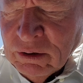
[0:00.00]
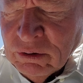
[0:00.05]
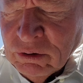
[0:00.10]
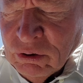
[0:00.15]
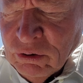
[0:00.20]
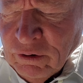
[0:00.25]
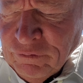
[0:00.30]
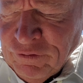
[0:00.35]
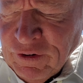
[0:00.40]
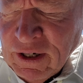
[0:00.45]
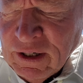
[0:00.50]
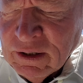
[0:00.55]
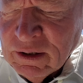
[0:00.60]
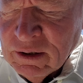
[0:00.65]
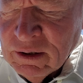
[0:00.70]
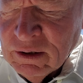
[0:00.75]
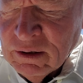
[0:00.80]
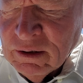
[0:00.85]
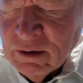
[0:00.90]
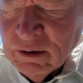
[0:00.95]
to the feet,
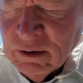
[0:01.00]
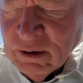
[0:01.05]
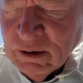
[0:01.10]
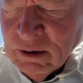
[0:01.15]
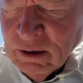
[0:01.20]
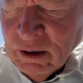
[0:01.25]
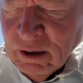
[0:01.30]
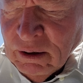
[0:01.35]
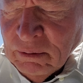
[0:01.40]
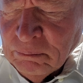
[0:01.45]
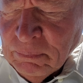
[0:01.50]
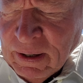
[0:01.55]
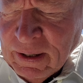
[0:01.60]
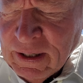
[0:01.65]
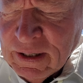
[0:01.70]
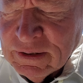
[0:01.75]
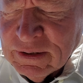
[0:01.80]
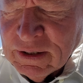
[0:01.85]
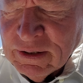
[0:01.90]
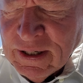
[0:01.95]
but
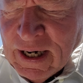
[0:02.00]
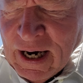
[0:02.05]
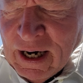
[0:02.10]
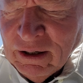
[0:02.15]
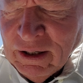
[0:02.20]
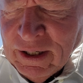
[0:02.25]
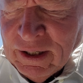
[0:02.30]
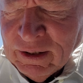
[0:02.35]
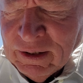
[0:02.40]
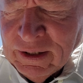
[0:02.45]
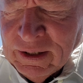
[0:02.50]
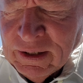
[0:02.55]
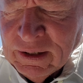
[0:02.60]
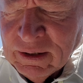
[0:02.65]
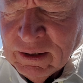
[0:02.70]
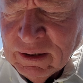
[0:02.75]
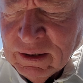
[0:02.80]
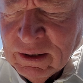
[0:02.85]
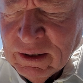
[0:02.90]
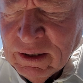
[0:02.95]
is entirely clean
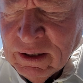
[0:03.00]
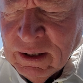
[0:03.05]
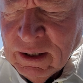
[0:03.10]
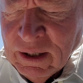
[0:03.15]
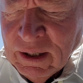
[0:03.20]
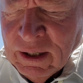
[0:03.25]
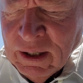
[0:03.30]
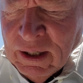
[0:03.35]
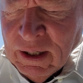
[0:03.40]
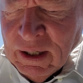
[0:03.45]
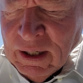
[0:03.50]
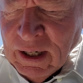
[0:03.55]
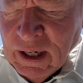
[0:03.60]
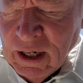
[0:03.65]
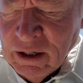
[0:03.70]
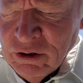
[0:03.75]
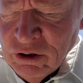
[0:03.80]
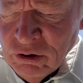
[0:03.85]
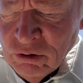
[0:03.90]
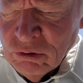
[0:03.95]

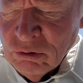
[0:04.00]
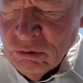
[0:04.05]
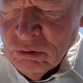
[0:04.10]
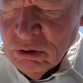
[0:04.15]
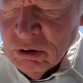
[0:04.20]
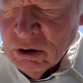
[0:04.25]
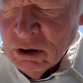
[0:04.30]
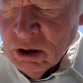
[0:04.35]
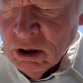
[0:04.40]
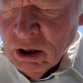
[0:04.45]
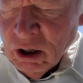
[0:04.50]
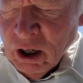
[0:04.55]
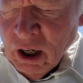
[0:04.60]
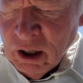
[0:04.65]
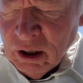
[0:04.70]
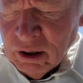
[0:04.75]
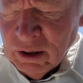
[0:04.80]
and you are